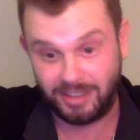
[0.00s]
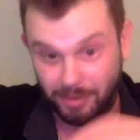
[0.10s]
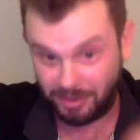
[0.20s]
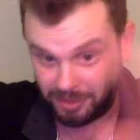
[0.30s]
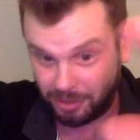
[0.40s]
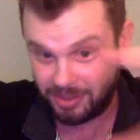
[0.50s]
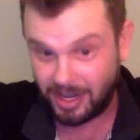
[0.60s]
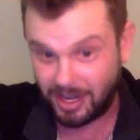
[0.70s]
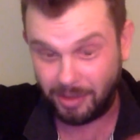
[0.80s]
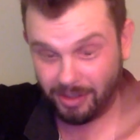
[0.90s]
That's the only
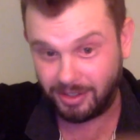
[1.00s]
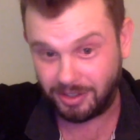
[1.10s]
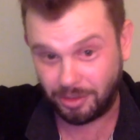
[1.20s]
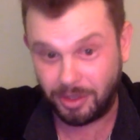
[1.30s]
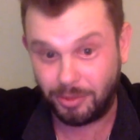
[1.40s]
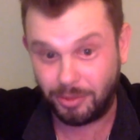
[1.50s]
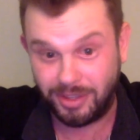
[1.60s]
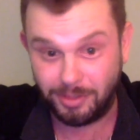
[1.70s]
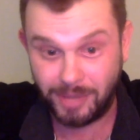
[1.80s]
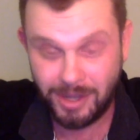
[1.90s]
time I disagree with him.
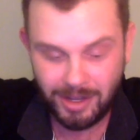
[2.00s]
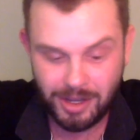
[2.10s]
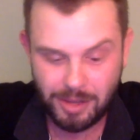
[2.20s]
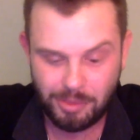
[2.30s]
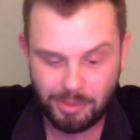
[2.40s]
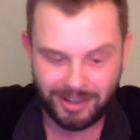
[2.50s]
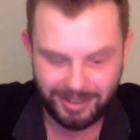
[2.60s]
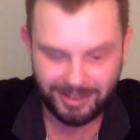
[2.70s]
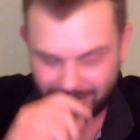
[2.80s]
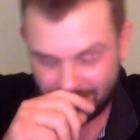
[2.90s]
But
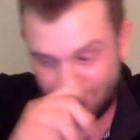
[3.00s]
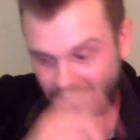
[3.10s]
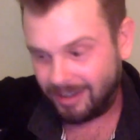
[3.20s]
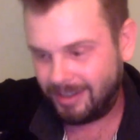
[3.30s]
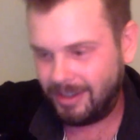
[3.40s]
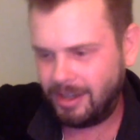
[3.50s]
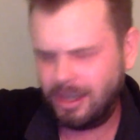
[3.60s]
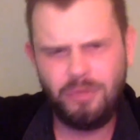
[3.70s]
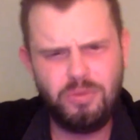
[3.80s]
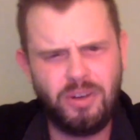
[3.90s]
yeah,
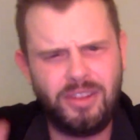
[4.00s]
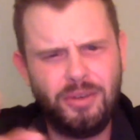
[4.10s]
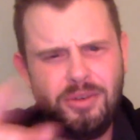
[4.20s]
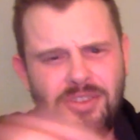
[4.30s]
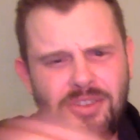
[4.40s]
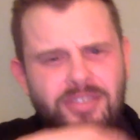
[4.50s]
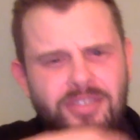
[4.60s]
there was,